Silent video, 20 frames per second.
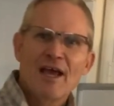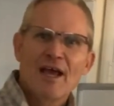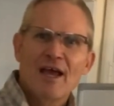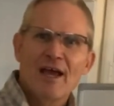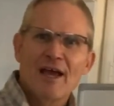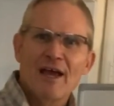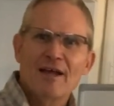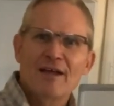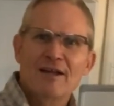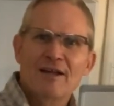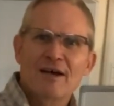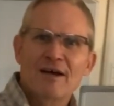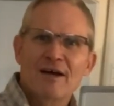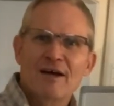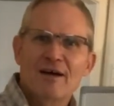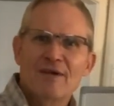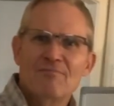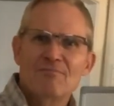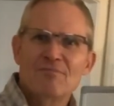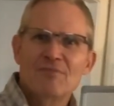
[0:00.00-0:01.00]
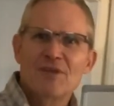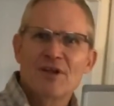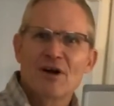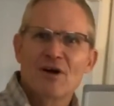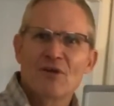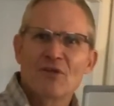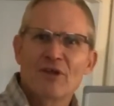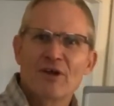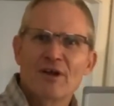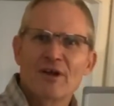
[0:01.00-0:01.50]
and
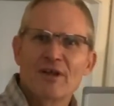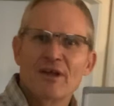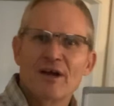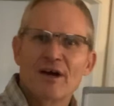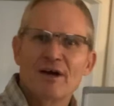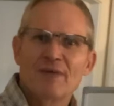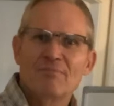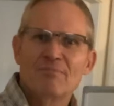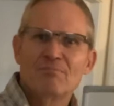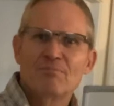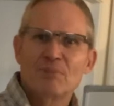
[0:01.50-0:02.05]
they